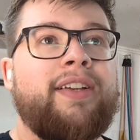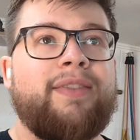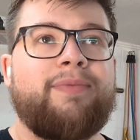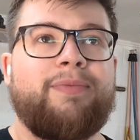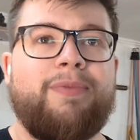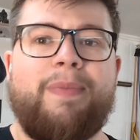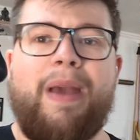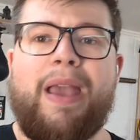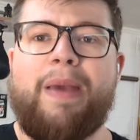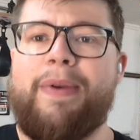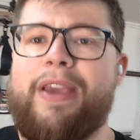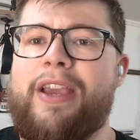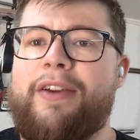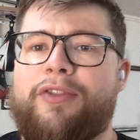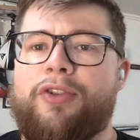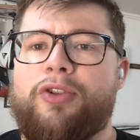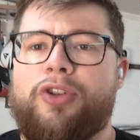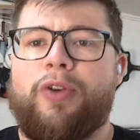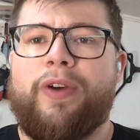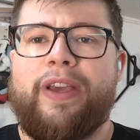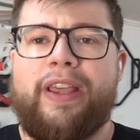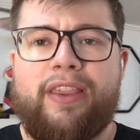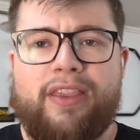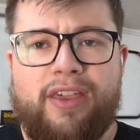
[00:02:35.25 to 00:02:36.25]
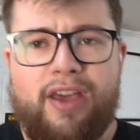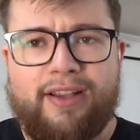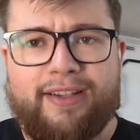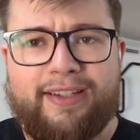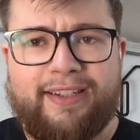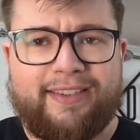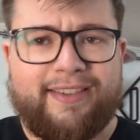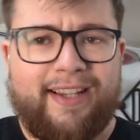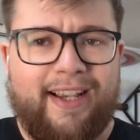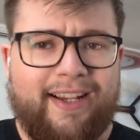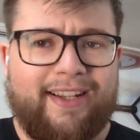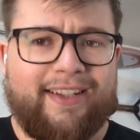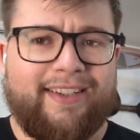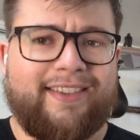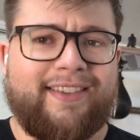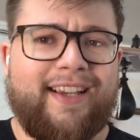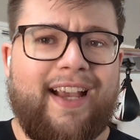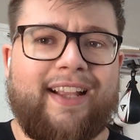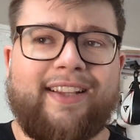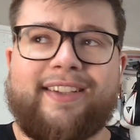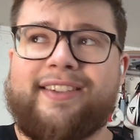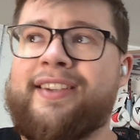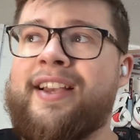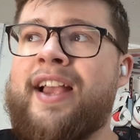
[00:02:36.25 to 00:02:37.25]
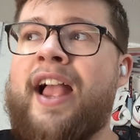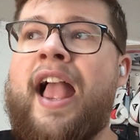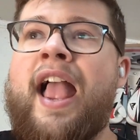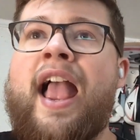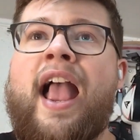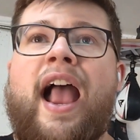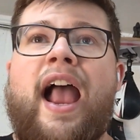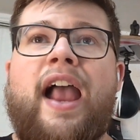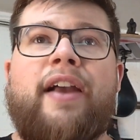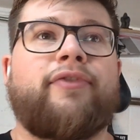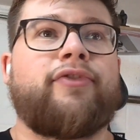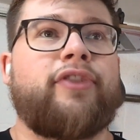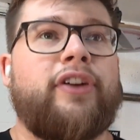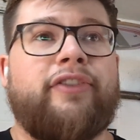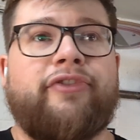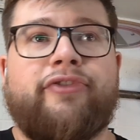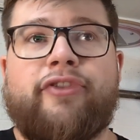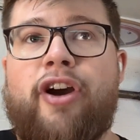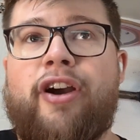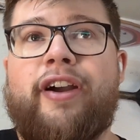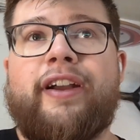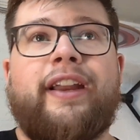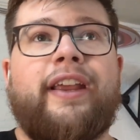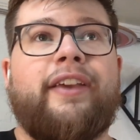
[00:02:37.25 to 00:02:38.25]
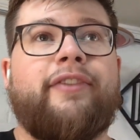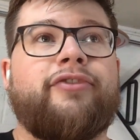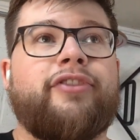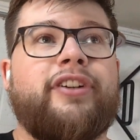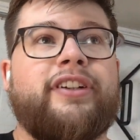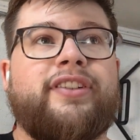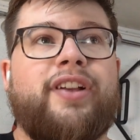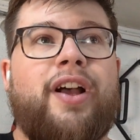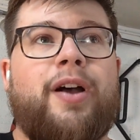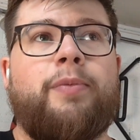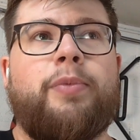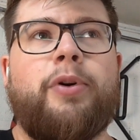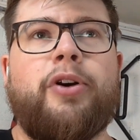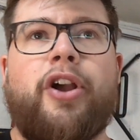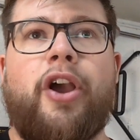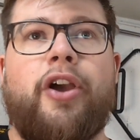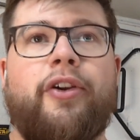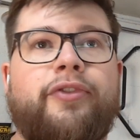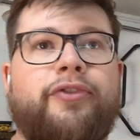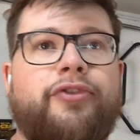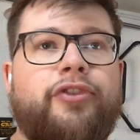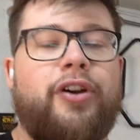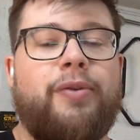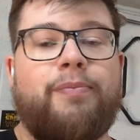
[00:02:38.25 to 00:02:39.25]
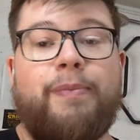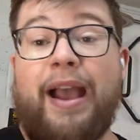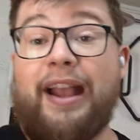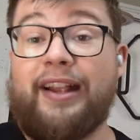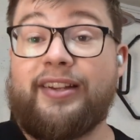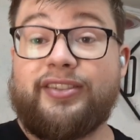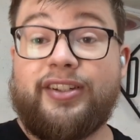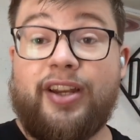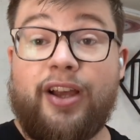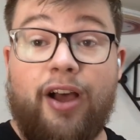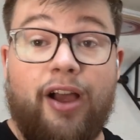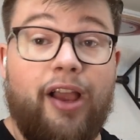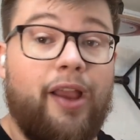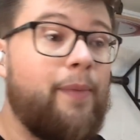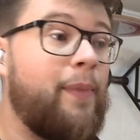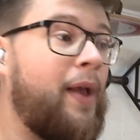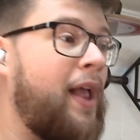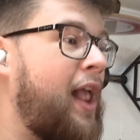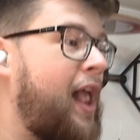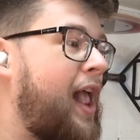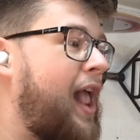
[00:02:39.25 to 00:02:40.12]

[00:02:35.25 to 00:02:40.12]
Maybe if you're doing 30-second sets every Friday, for example, go for a max time